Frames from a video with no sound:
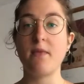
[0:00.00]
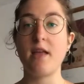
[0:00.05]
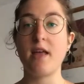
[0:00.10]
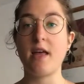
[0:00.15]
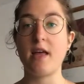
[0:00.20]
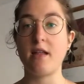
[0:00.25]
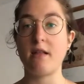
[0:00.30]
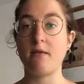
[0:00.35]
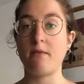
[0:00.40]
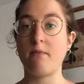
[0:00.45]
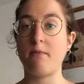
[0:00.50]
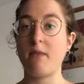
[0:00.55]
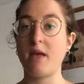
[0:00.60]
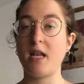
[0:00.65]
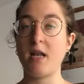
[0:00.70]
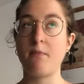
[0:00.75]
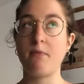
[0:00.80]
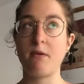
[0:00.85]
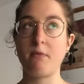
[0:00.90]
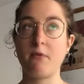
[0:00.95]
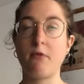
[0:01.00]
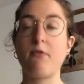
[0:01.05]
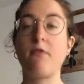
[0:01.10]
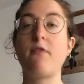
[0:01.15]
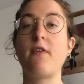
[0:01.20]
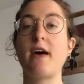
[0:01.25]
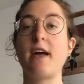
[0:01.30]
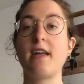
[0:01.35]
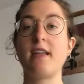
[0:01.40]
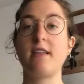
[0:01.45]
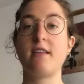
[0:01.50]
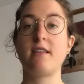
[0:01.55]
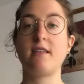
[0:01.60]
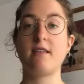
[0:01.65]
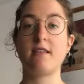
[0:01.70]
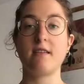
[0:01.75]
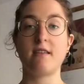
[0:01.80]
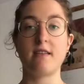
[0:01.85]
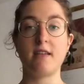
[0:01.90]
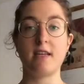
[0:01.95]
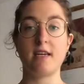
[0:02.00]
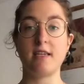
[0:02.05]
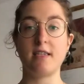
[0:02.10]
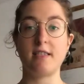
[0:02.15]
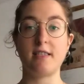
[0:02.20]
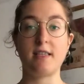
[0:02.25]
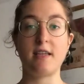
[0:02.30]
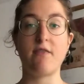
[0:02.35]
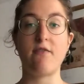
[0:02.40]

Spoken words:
and many people find this